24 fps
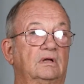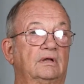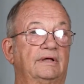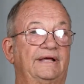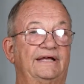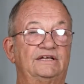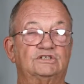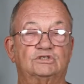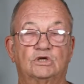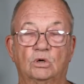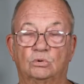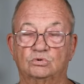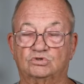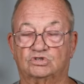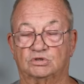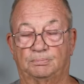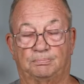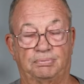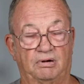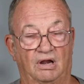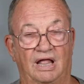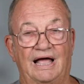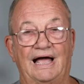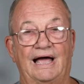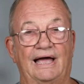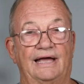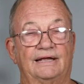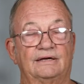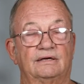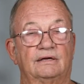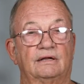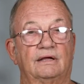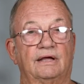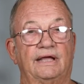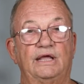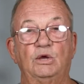He's going to supply it.
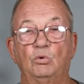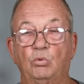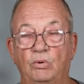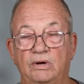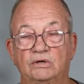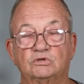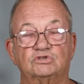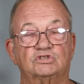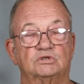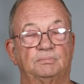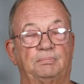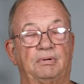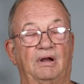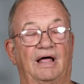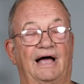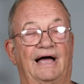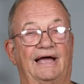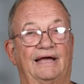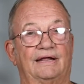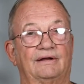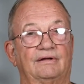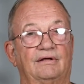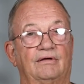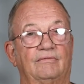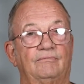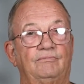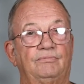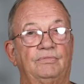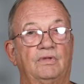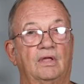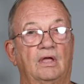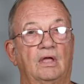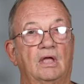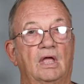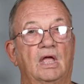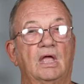He will supply it.
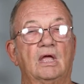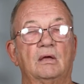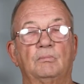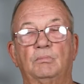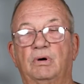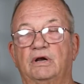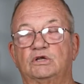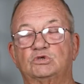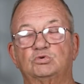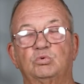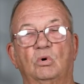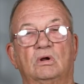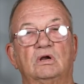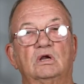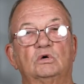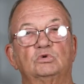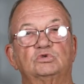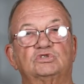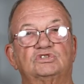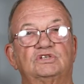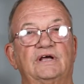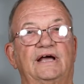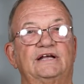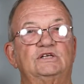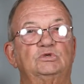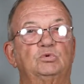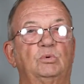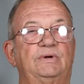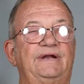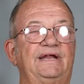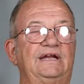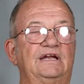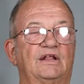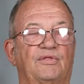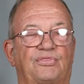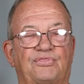But it's one of those things we
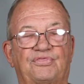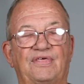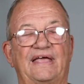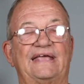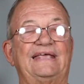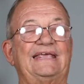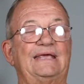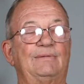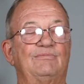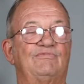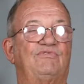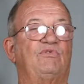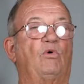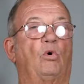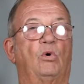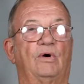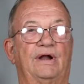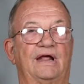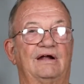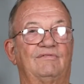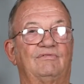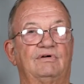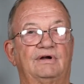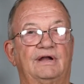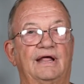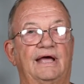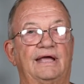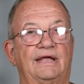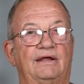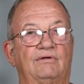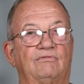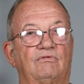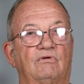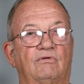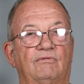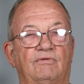need to thank Him for it every
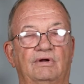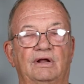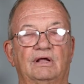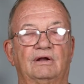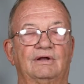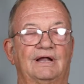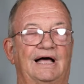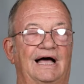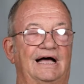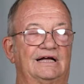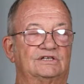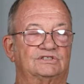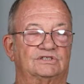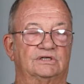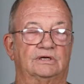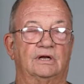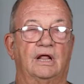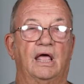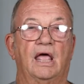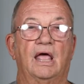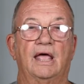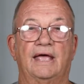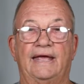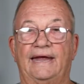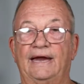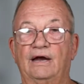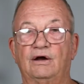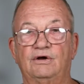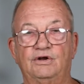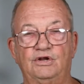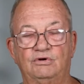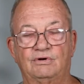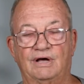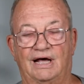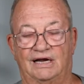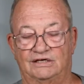day, realizing here in
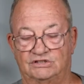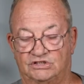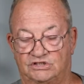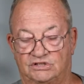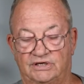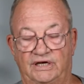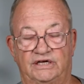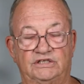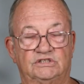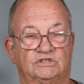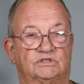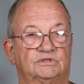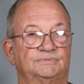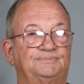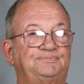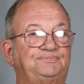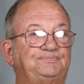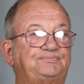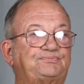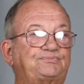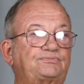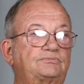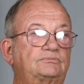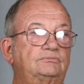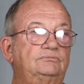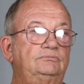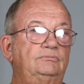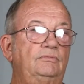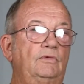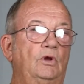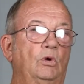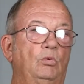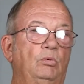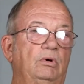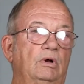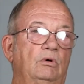the United States,
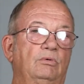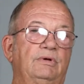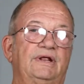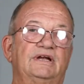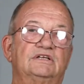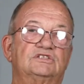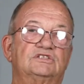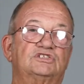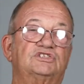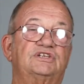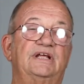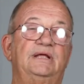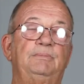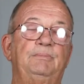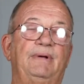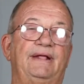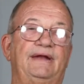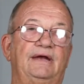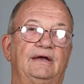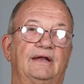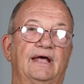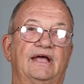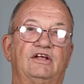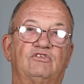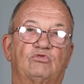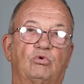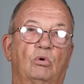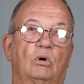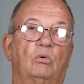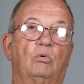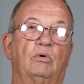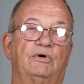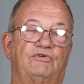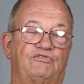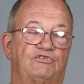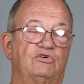we don't get to see many days where
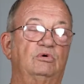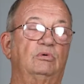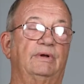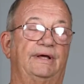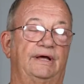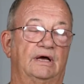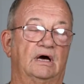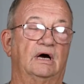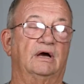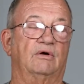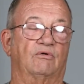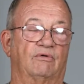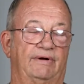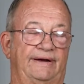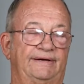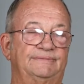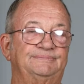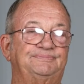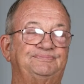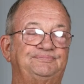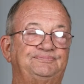we're truly hungry.